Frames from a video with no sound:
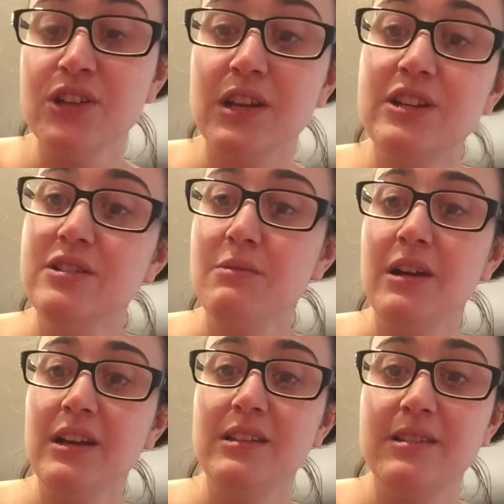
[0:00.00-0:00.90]
So I just
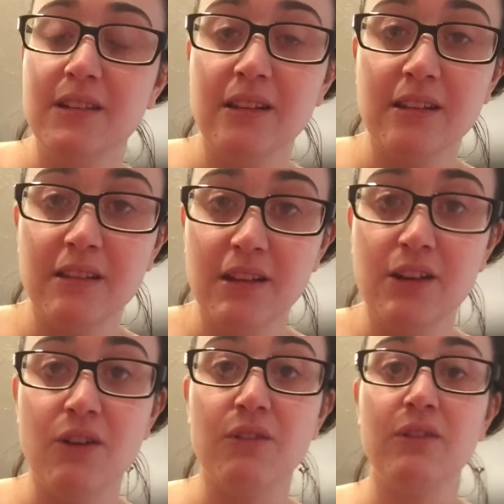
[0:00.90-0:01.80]
wanted to,
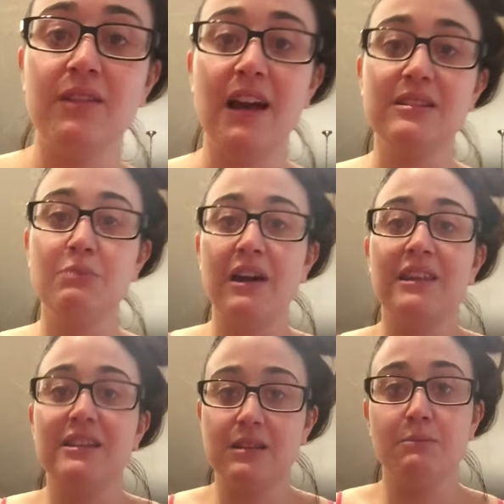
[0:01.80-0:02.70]
that's why I
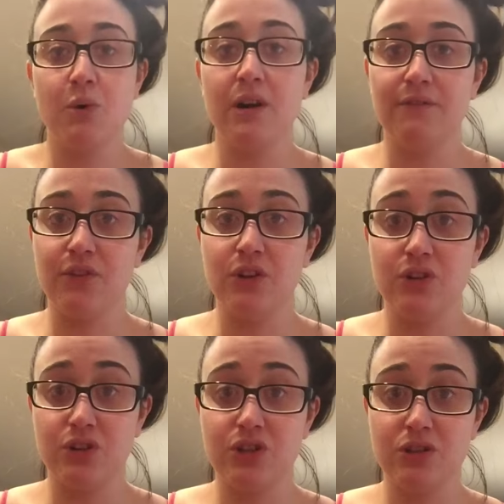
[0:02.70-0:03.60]
think it's important for you
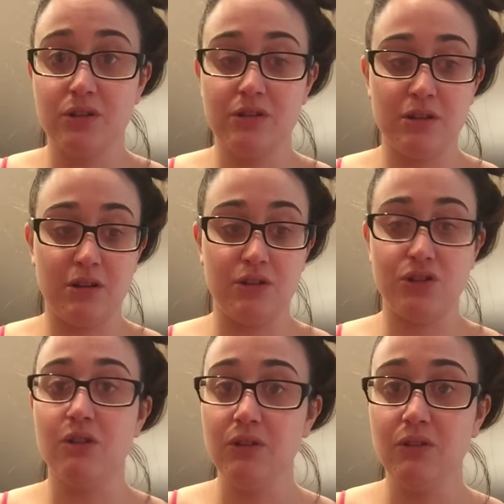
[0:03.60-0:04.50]
to
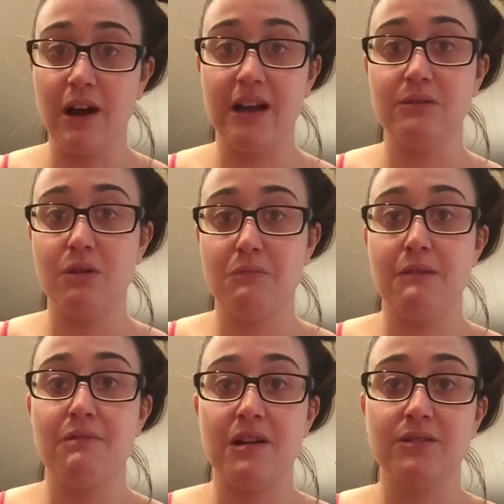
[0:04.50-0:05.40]
show you guys what
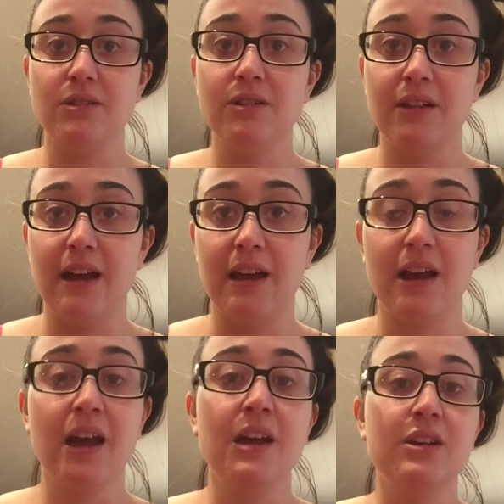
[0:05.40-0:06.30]
my breasts look
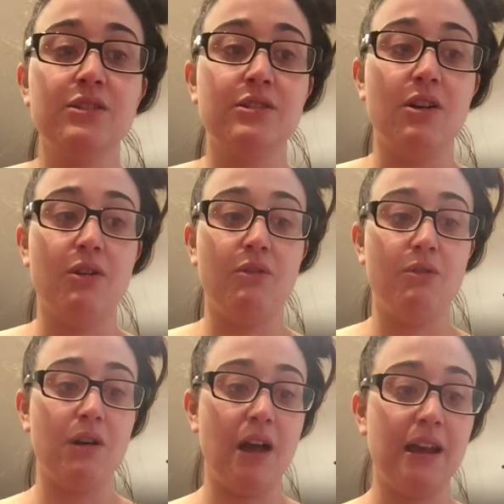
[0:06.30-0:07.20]
like,
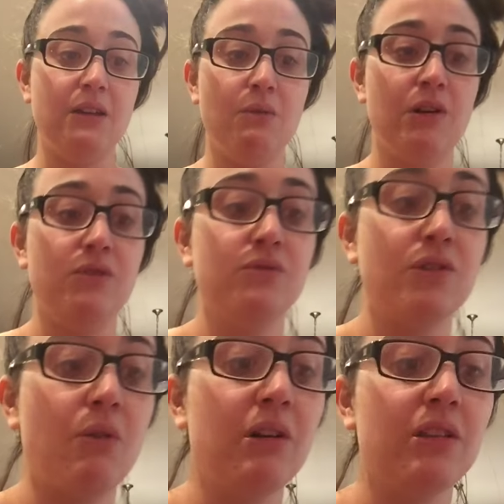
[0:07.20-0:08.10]
so anyone who's
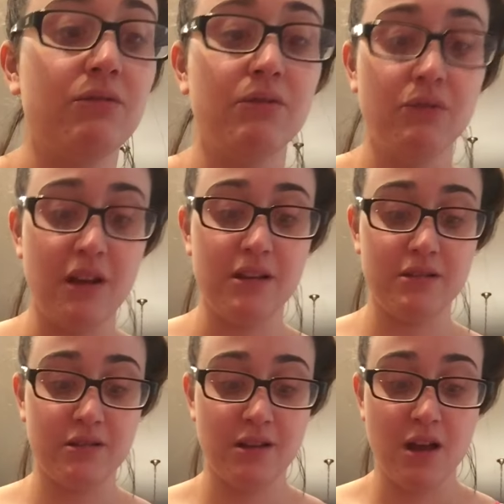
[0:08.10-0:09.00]
going through
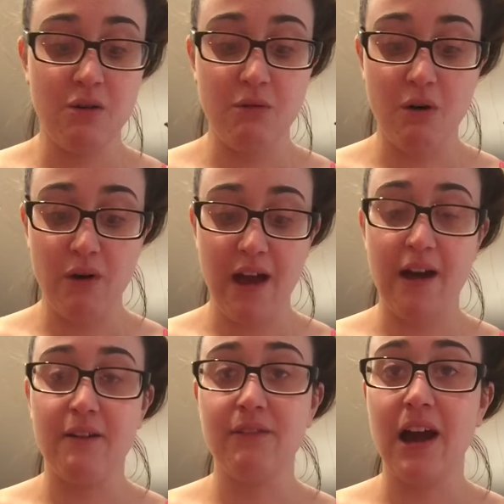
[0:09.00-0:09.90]
this won't
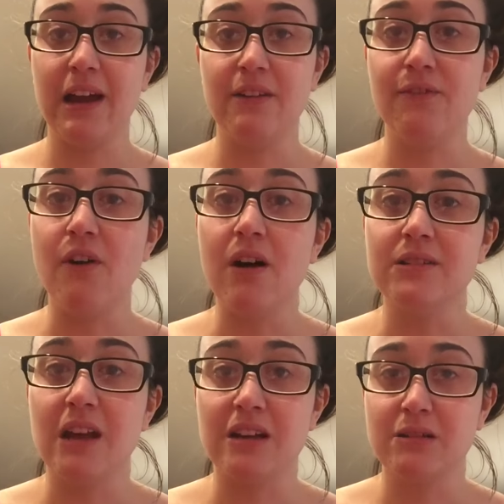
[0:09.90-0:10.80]
have kind of
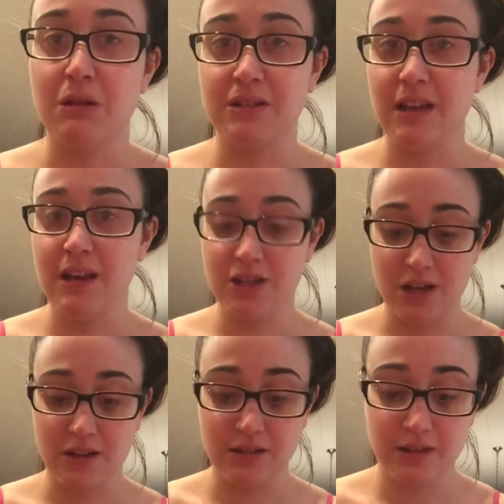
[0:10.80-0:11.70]
false
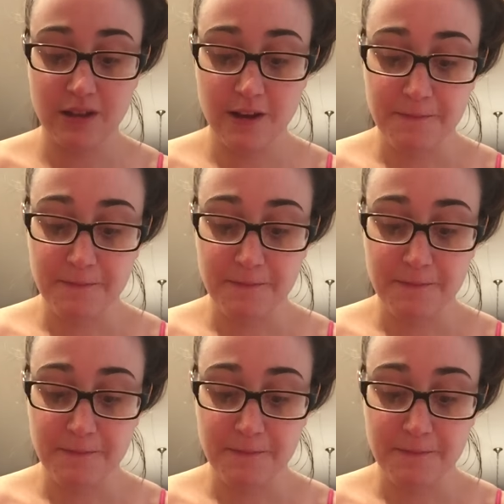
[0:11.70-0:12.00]
expectations.